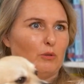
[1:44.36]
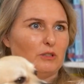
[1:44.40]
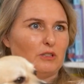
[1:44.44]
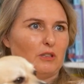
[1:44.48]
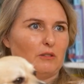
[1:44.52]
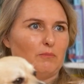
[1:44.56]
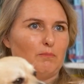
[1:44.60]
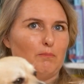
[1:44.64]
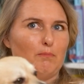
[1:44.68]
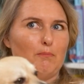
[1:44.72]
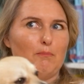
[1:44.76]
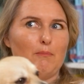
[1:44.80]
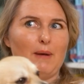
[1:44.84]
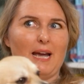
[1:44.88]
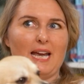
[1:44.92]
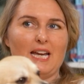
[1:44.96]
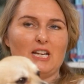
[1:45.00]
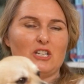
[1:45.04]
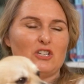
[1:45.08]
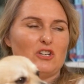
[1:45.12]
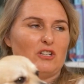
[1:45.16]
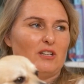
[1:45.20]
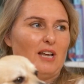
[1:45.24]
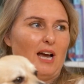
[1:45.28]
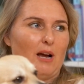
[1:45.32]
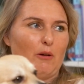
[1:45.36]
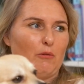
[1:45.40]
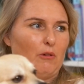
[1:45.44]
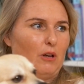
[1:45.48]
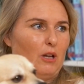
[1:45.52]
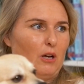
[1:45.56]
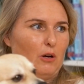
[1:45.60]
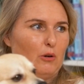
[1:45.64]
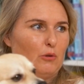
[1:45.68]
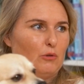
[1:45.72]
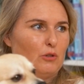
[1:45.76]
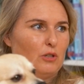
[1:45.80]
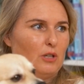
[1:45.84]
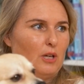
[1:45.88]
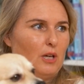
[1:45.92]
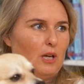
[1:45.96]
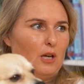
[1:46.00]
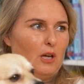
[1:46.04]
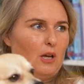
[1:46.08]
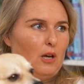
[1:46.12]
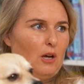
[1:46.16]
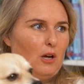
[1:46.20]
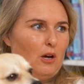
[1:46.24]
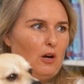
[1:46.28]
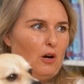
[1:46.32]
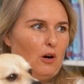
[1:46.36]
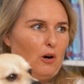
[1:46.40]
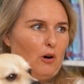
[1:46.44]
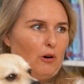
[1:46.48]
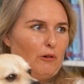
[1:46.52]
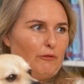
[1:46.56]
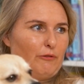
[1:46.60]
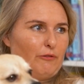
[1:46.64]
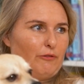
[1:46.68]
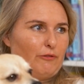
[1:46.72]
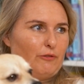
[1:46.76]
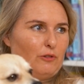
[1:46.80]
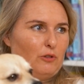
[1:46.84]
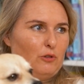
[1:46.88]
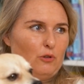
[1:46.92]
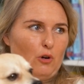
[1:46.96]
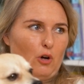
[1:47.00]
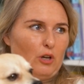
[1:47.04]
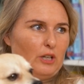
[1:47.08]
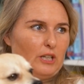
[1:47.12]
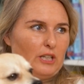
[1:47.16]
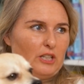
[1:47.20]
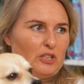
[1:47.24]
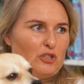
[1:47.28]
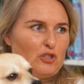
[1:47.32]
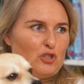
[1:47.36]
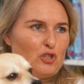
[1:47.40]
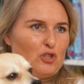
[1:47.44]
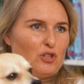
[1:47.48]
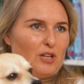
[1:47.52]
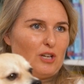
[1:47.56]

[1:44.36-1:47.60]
was a major download of knowledge.